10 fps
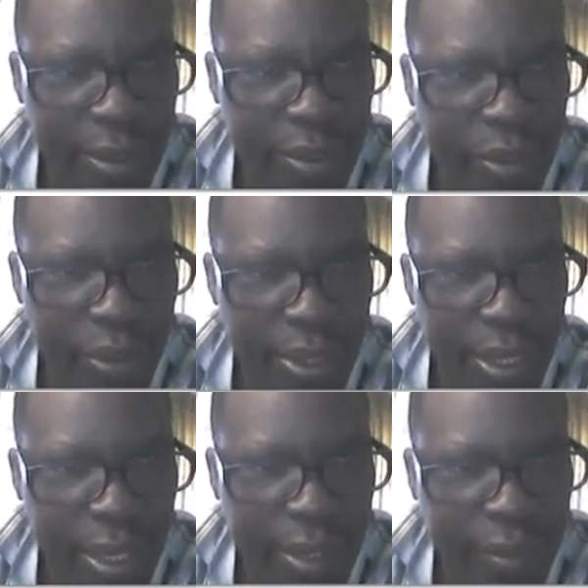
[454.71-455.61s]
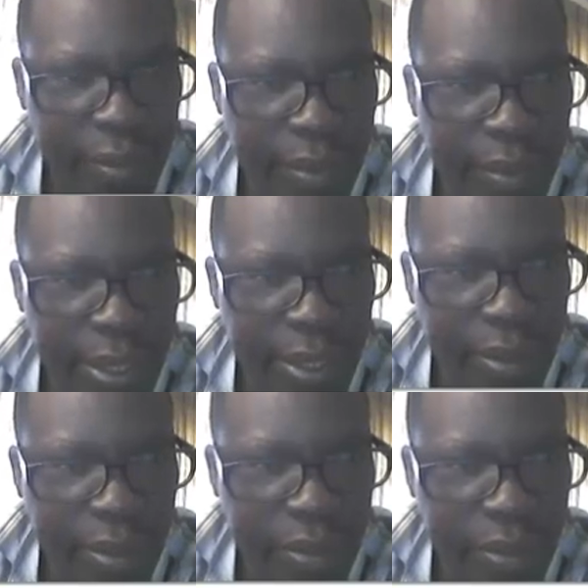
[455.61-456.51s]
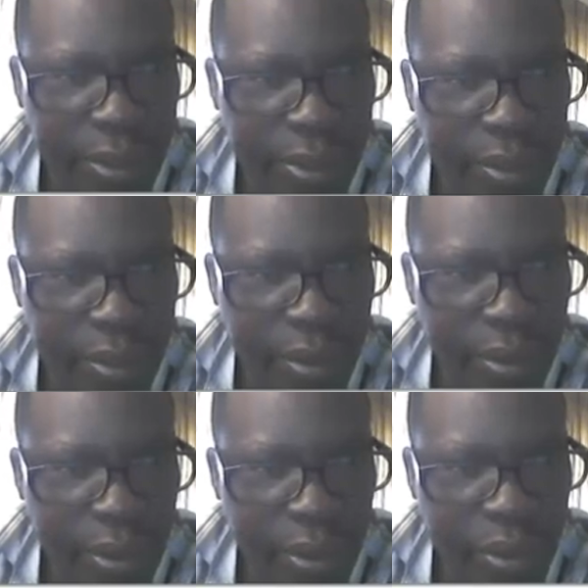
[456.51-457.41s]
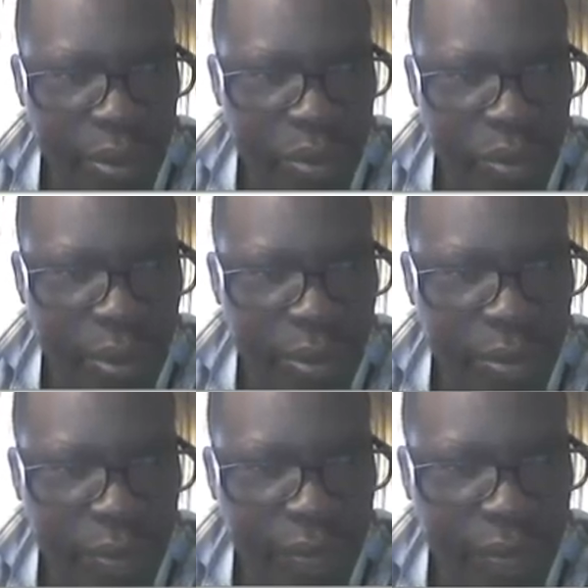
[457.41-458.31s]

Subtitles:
So here will be equal to 2 out of